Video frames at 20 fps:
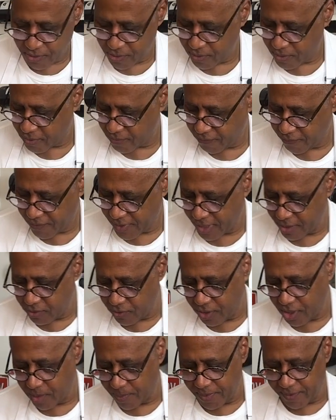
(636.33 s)
the final
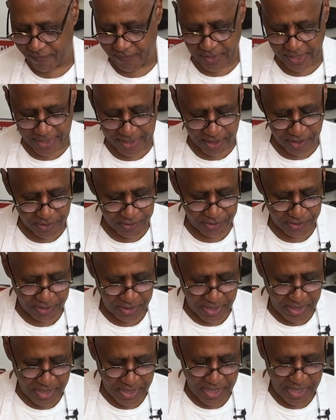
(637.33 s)
couple of layers,
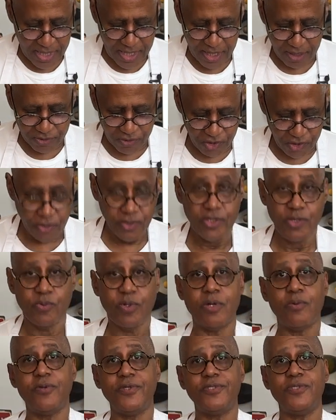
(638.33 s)
I'll show you
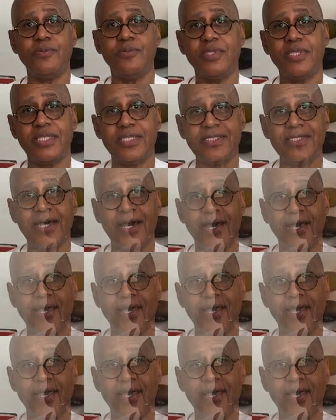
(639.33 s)
what we do with the thyme.